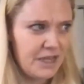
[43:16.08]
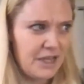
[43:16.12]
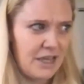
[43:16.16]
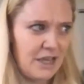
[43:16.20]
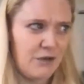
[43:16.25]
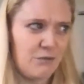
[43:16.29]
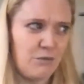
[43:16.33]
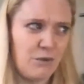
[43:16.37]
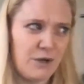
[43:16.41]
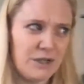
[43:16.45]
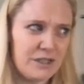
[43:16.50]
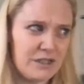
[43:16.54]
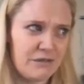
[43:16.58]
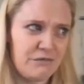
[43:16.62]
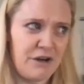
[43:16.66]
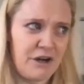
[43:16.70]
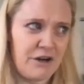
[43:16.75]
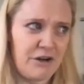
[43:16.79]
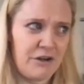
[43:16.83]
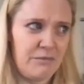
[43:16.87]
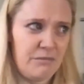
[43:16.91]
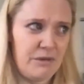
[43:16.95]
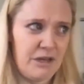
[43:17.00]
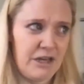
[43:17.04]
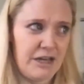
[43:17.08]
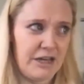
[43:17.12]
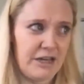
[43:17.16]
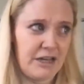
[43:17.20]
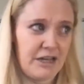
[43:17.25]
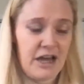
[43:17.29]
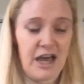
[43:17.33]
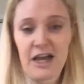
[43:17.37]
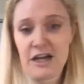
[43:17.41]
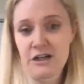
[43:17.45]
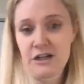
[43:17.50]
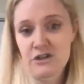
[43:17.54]
it wasn't very big.
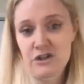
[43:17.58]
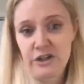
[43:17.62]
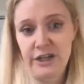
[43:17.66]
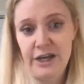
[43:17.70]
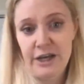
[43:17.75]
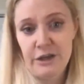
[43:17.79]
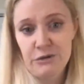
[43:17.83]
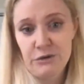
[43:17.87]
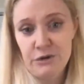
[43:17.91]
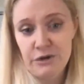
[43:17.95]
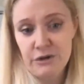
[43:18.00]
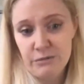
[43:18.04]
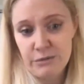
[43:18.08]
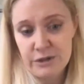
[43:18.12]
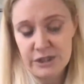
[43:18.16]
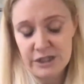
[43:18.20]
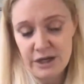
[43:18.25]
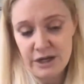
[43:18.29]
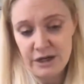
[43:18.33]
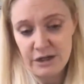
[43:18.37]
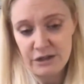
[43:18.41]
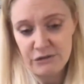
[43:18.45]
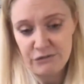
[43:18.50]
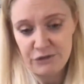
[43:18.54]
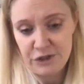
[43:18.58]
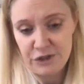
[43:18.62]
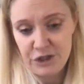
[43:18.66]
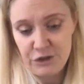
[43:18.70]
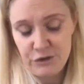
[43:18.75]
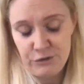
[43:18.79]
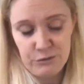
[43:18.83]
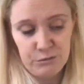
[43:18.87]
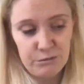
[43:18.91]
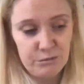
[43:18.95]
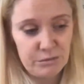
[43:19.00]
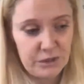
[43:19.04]
Actually, I thought it was kind of
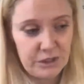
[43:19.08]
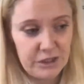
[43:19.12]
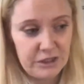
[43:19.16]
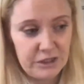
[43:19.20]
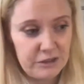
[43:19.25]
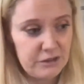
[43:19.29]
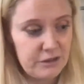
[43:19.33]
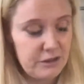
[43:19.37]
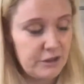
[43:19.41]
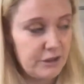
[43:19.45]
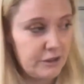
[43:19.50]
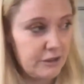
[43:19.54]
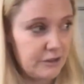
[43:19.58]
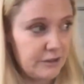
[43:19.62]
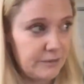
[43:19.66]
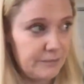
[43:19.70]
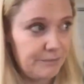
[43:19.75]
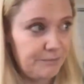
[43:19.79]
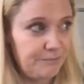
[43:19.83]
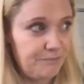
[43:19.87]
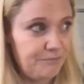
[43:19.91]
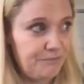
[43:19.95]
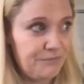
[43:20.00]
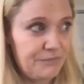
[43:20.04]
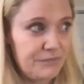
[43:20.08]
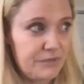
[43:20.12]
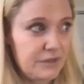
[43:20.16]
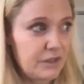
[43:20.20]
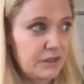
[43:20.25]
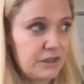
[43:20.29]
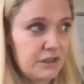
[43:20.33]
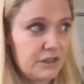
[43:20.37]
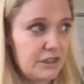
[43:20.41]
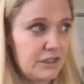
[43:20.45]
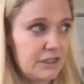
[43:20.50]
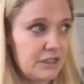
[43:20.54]
cute, but
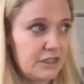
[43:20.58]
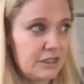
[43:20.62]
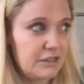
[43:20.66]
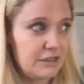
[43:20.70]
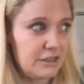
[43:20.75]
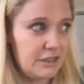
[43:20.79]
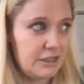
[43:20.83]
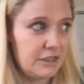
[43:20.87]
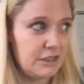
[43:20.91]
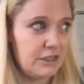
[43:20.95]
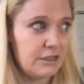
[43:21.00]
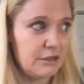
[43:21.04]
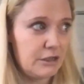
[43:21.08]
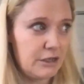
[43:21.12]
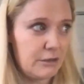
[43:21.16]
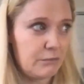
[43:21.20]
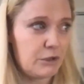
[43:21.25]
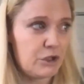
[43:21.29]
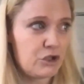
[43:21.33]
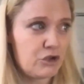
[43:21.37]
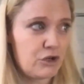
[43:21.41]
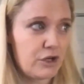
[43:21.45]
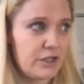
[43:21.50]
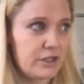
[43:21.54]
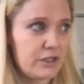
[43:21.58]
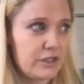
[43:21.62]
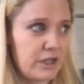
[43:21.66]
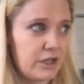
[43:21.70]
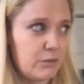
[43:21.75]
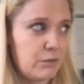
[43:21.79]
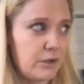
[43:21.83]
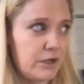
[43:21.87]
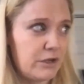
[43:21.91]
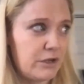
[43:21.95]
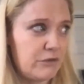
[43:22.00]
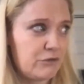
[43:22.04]
yeah, we try to stay
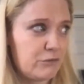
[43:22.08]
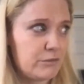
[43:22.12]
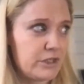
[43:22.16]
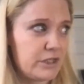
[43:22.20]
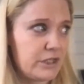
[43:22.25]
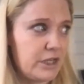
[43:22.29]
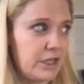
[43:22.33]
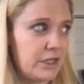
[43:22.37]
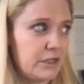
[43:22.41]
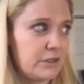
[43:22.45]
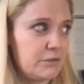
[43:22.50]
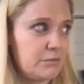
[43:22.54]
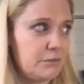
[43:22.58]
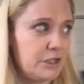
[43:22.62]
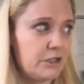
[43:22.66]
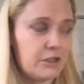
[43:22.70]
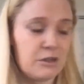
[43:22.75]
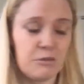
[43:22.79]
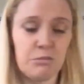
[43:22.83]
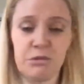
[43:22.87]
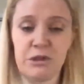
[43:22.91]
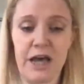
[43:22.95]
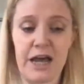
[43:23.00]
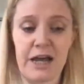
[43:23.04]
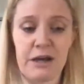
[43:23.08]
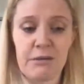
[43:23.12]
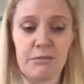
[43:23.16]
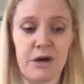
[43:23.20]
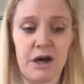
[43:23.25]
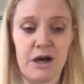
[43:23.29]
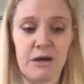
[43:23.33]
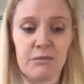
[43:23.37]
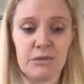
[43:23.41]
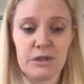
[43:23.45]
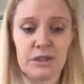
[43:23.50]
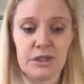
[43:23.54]
away from snakes because black
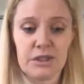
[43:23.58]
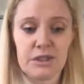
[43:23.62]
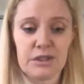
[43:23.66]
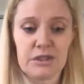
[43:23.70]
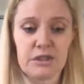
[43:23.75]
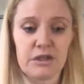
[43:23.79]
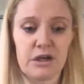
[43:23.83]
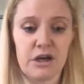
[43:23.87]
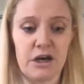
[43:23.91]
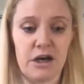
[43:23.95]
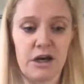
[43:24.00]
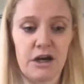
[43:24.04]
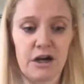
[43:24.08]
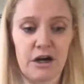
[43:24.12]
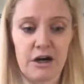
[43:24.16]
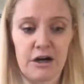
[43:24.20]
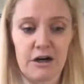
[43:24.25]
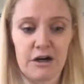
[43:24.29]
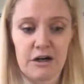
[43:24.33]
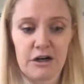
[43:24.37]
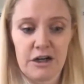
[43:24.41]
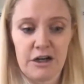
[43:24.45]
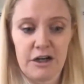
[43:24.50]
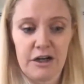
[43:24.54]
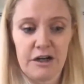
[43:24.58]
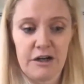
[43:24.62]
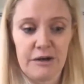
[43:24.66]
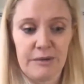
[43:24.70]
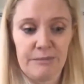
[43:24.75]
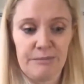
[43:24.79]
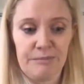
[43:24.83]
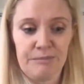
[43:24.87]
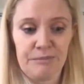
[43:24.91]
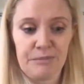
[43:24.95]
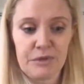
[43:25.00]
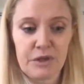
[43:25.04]
mambas
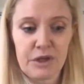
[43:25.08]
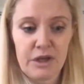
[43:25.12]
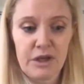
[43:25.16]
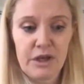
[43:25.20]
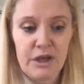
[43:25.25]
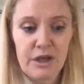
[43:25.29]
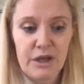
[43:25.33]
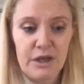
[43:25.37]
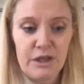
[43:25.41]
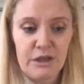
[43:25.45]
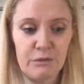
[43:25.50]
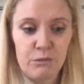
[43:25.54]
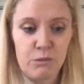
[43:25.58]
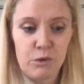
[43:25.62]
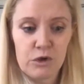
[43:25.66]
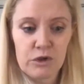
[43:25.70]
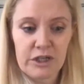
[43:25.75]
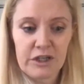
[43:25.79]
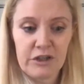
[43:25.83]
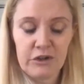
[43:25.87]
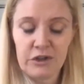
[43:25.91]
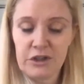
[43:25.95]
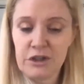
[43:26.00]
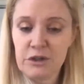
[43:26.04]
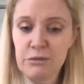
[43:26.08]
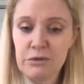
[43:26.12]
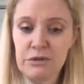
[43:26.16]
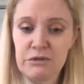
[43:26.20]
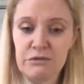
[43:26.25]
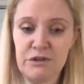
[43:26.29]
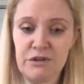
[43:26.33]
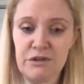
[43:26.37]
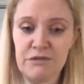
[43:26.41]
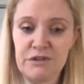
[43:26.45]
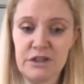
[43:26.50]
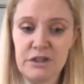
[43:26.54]
are will kill you in
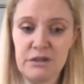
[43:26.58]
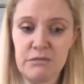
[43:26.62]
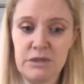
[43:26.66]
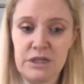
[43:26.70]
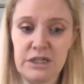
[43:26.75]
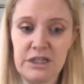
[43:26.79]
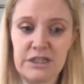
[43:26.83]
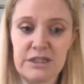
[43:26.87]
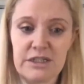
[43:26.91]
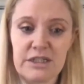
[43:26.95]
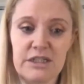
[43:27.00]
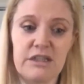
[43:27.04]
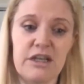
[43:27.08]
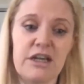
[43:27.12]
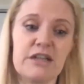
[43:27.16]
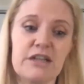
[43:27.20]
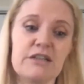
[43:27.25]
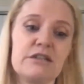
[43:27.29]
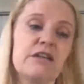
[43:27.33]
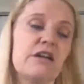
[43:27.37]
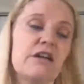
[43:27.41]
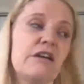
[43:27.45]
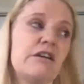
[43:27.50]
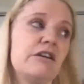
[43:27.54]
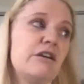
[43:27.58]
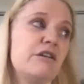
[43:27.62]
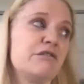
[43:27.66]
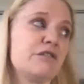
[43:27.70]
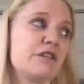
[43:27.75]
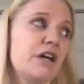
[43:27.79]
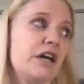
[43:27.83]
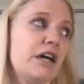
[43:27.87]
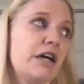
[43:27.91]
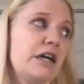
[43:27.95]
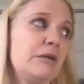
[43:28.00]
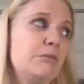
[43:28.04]
15 minutes, and that's not enough
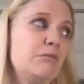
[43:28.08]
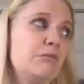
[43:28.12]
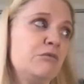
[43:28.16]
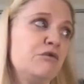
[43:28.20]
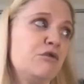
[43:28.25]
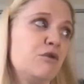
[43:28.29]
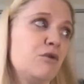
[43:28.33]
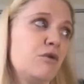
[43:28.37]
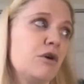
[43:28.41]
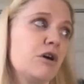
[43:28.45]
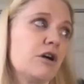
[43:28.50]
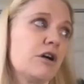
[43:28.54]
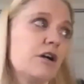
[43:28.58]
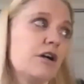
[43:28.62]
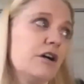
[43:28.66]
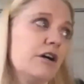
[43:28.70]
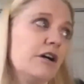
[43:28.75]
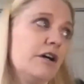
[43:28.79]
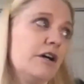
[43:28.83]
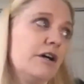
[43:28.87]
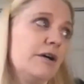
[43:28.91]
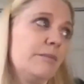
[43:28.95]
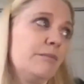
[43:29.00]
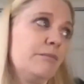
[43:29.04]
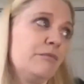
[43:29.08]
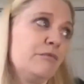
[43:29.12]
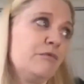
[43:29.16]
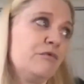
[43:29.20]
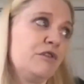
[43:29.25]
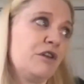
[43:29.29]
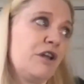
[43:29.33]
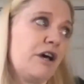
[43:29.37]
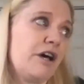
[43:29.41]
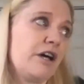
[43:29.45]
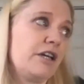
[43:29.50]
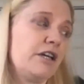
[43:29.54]
time for
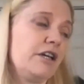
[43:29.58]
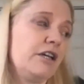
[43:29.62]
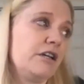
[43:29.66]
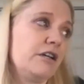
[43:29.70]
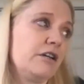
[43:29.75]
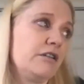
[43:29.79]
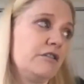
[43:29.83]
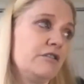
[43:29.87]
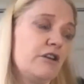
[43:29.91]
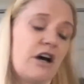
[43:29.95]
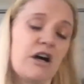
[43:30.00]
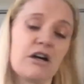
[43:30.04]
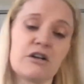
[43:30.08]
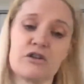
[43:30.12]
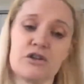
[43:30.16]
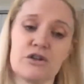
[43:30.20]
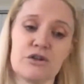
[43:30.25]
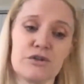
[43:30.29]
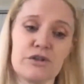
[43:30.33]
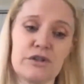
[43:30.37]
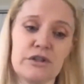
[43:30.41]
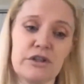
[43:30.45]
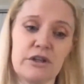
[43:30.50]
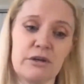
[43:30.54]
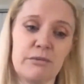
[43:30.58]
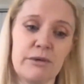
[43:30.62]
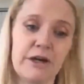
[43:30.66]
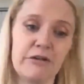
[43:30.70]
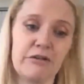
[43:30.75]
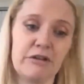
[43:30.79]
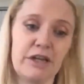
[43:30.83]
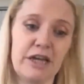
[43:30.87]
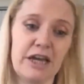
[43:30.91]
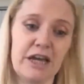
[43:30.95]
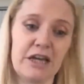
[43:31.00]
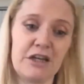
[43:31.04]
flying doctors to come out
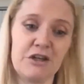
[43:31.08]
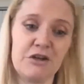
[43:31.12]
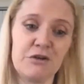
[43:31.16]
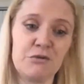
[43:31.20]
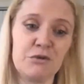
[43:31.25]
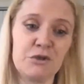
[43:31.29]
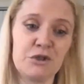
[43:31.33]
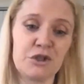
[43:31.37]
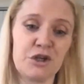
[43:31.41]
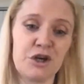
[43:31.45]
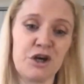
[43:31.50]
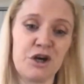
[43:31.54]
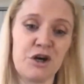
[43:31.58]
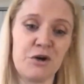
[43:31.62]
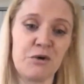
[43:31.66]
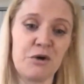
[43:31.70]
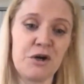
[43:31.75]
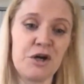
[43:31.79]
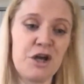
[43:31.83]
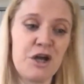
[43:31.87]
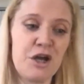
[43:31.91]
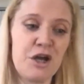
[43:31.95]
and get you. So